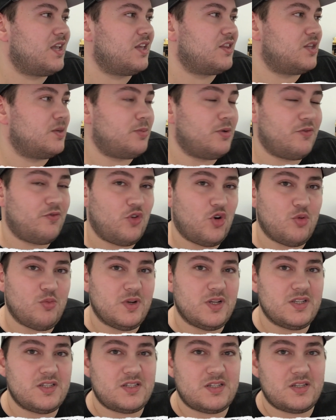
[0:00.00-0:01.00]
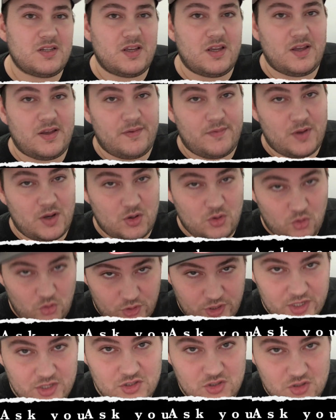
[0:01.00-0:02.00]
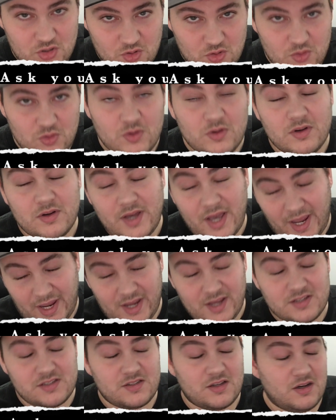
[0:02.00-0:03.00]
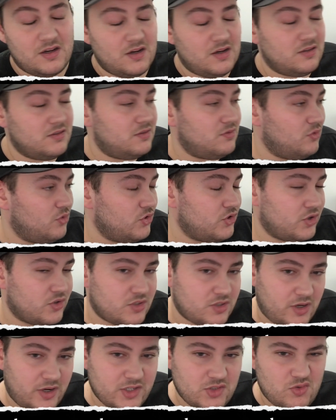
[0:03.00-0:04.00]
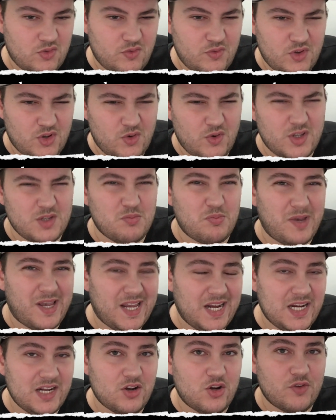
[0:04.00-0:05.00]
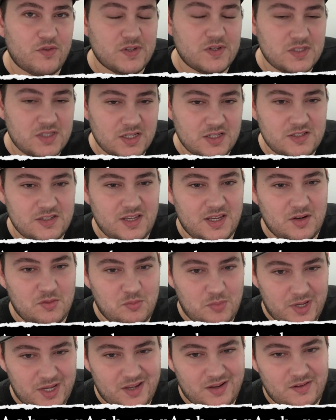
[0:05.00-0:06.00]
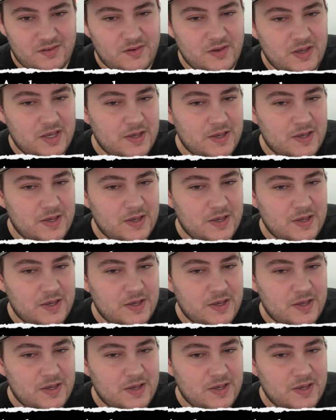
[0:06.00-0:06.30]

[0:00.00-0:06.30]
the performance according to ASR, Audio Science Review, is barely over 16-bit.